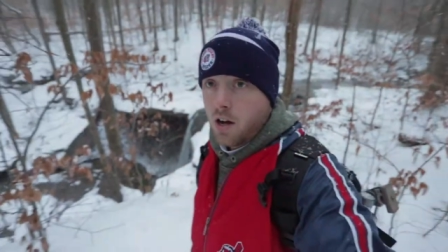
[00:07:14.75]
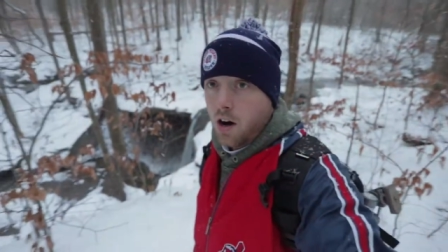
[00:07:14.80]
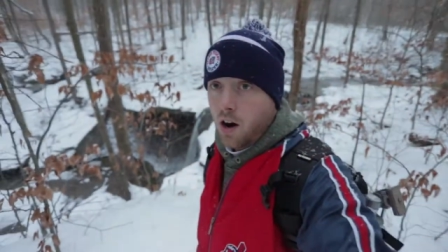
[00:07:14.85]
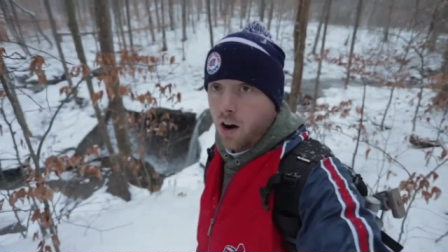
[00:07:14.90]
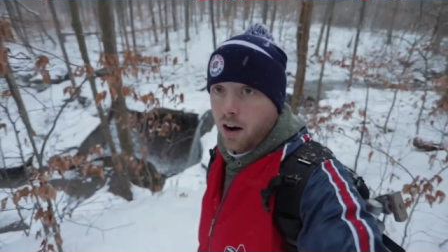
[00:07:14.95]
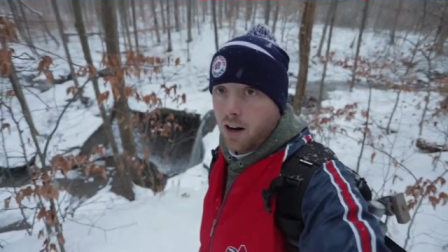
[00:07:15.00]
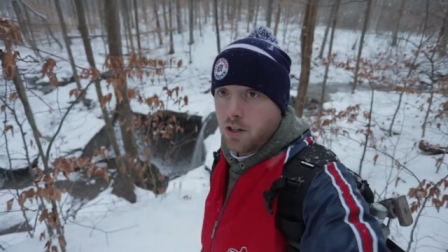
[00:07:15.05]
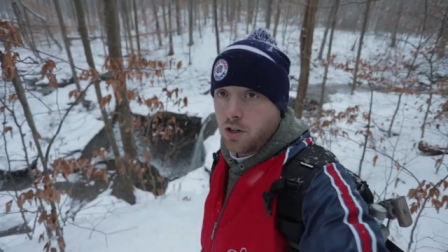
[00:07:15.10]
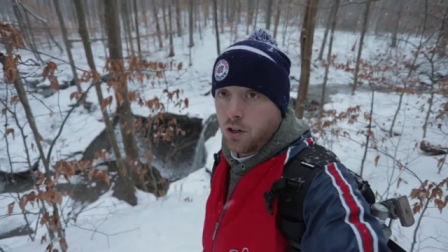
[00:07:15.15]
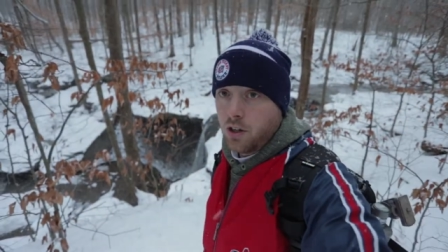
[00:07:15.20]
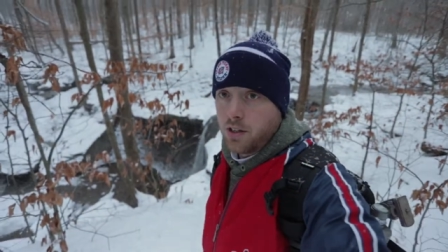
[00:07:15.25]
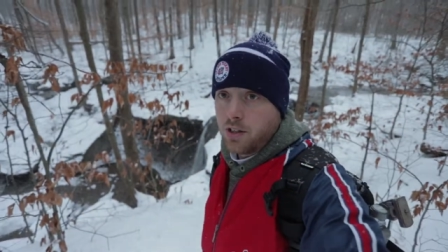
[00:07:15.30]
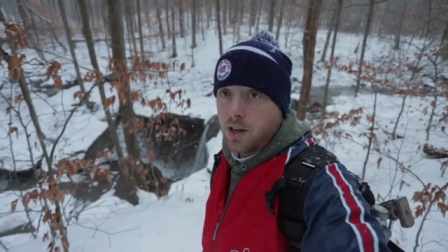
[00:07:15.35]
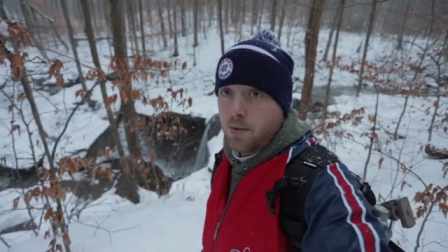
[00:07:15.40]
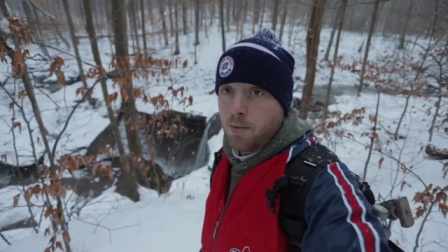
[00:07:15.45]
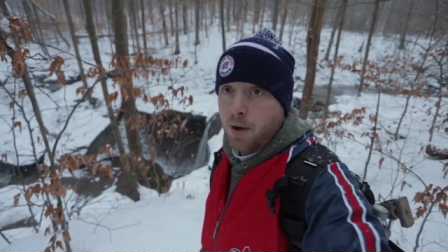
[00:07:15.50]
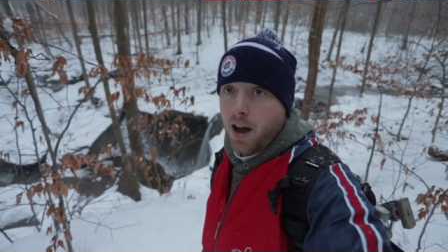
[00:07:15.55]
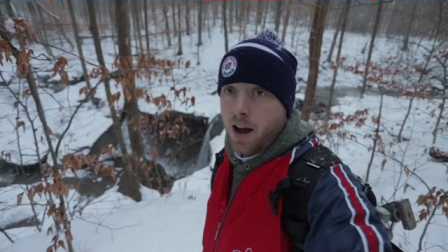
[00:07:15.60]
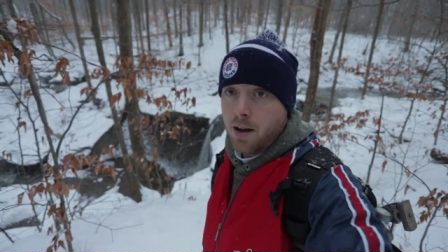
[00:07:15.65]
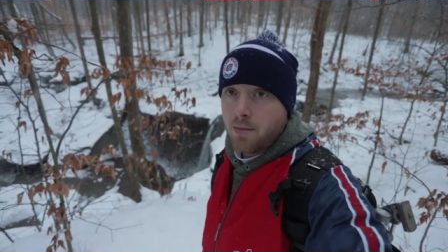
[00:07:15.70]
All right, as you can
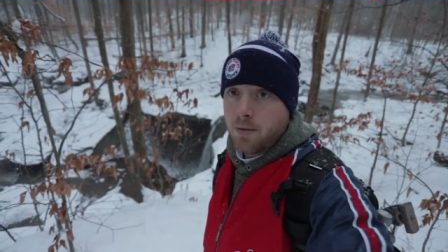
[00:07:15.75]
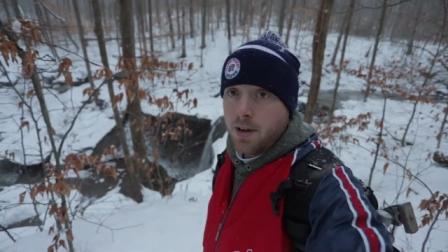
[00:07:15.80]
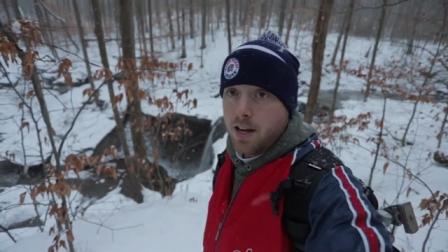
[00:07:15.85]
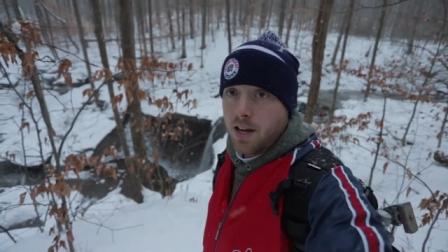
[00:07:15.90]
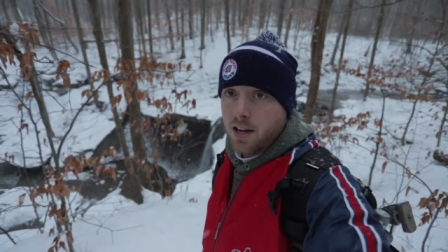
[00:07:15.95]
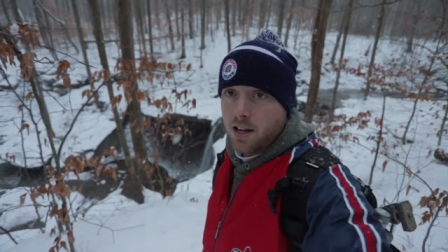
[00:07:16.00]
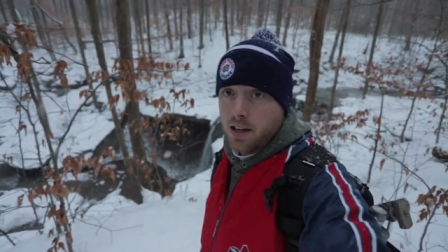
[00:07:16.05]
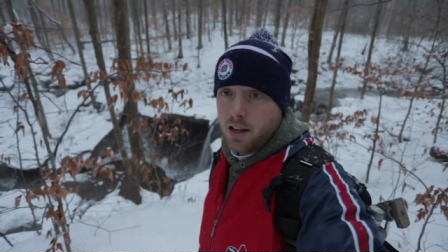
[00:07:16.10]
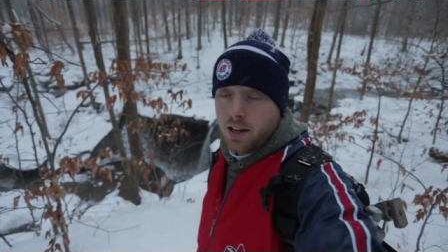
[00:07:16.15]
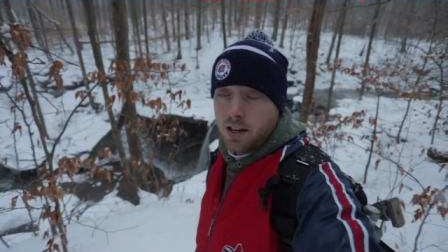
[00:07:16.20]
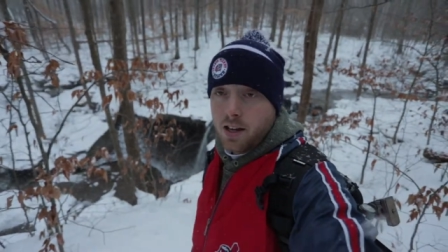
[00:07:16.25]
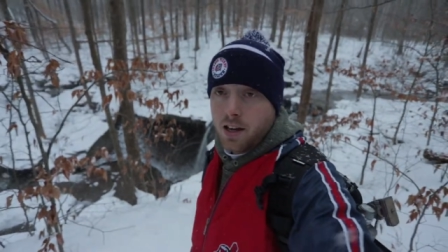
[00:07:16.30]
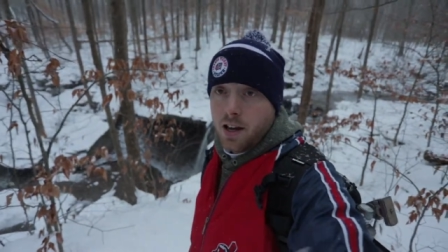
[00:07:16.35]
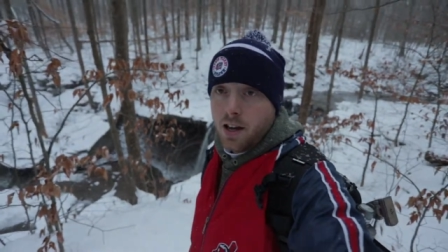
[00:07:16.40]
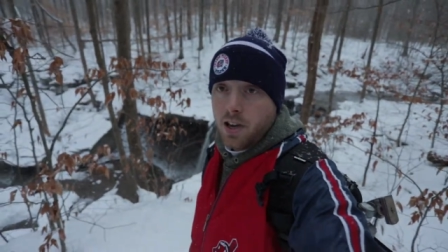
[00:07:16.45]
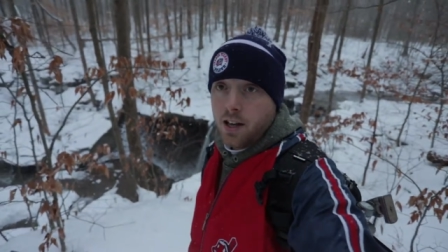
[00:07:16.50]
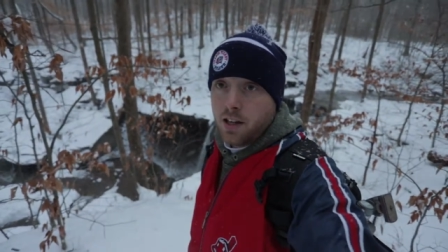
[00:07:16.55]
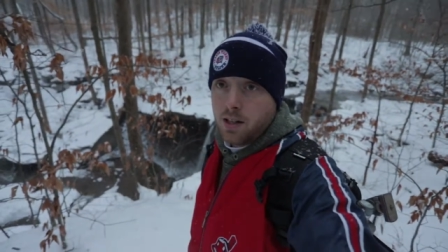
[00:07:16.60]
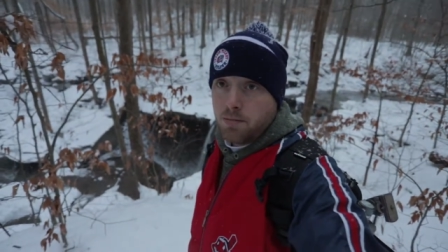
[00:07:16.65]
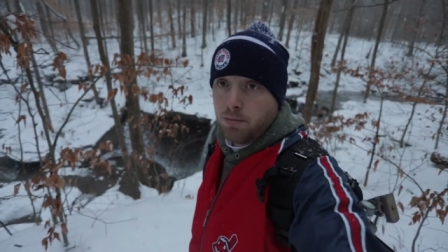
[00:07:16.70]
see behind me,
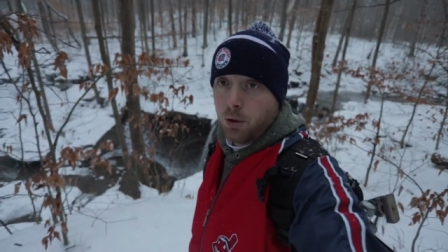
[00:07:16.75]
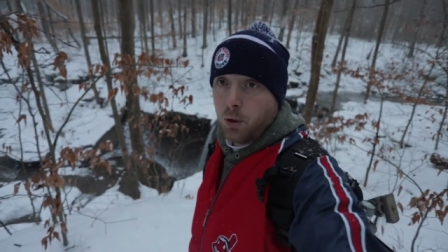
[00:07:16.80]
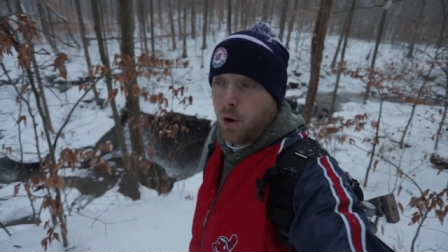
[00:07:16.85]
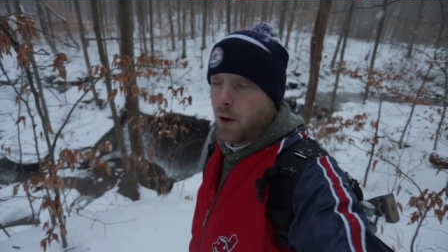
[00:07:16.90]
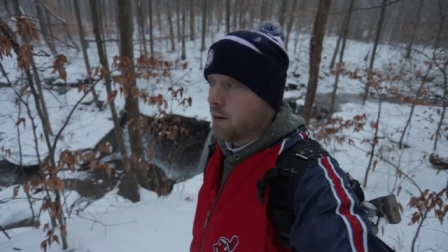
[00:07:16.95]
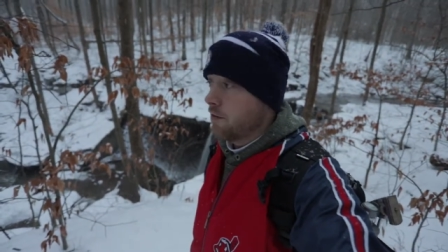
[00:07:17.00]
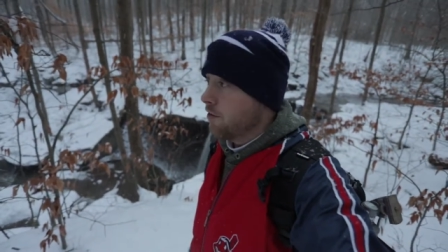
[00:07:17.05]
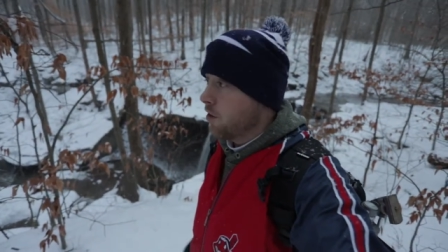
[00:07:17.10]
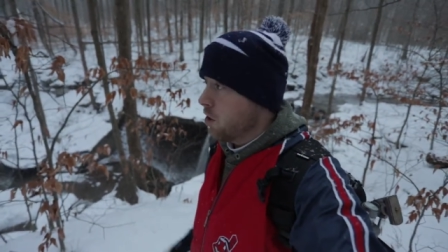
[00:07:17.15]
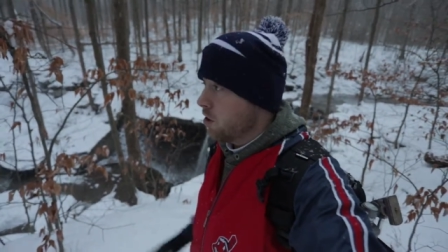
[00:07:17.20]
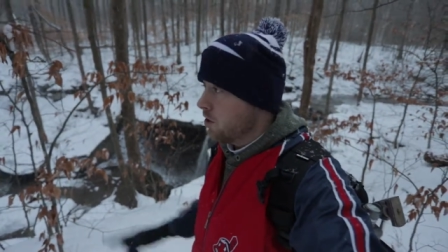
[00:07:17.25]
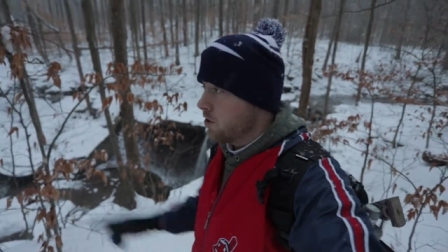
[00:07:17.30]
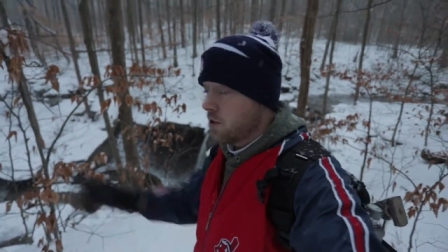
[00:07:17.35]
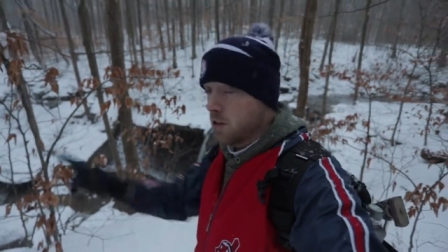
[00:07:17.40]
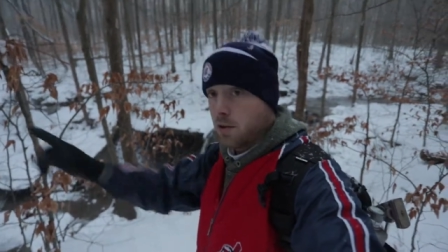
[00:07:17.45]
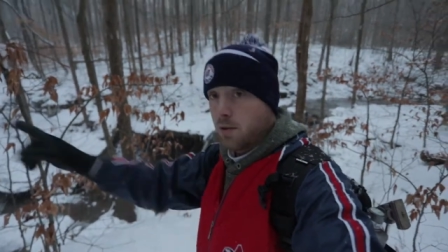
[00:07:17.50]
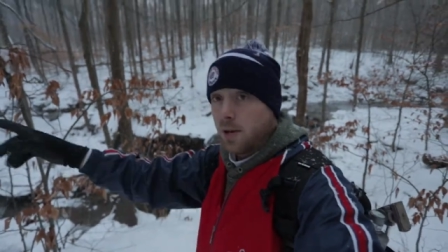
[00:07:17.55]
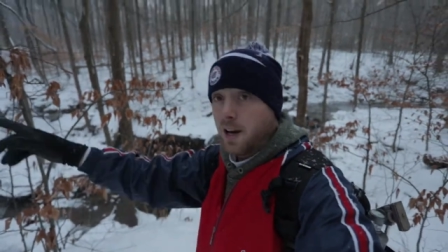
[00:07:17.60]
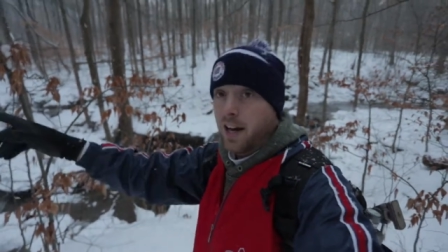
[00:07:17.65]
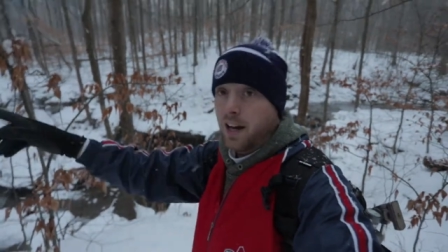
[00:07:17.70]
it is Blue Hen Falls,
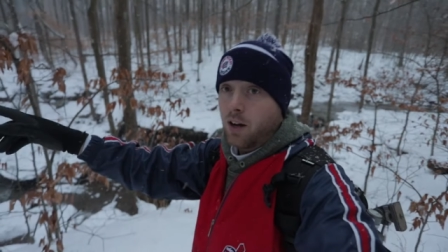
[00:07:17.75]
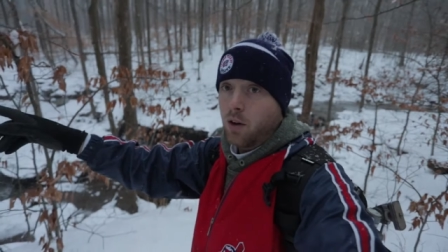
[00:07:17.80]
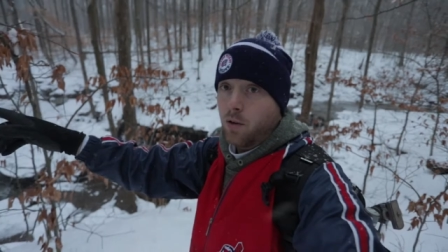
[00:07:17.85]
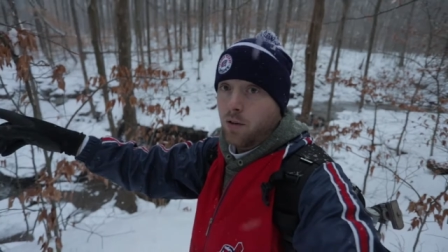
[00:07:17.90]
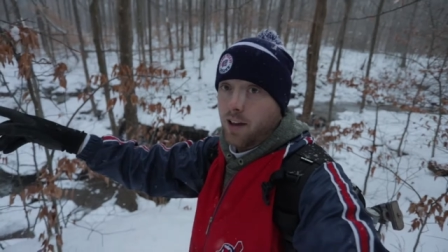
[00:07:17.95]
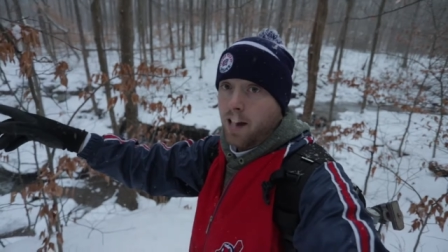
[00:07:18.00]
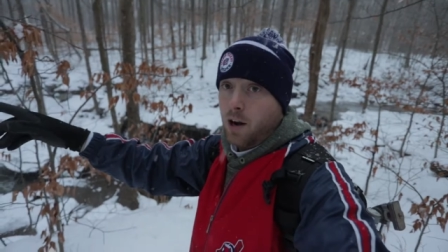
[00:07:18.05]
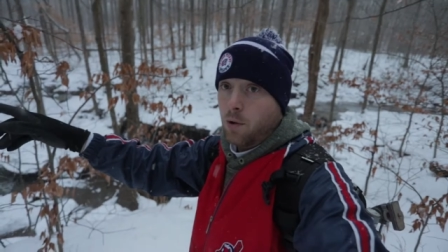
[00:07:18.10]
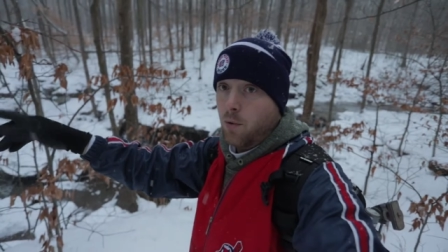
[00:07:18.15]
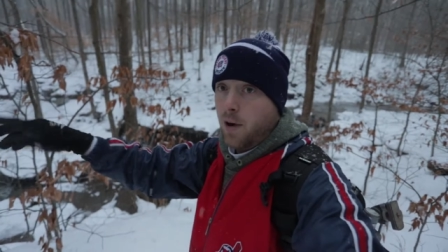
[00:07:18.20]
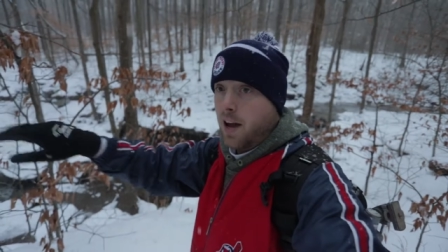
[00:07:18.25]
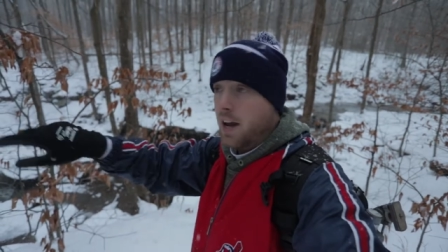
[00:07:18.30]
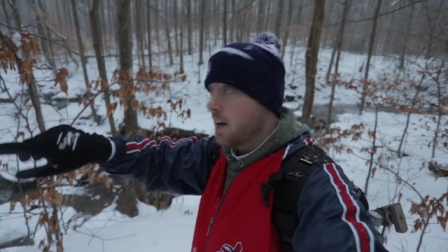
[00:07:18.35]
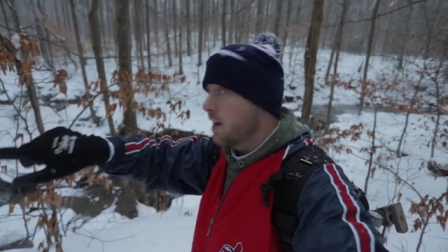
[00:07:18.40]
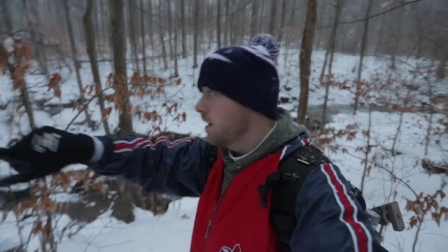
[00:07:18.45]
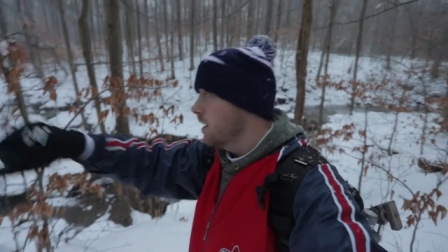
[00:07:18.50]
so we gotta go that way,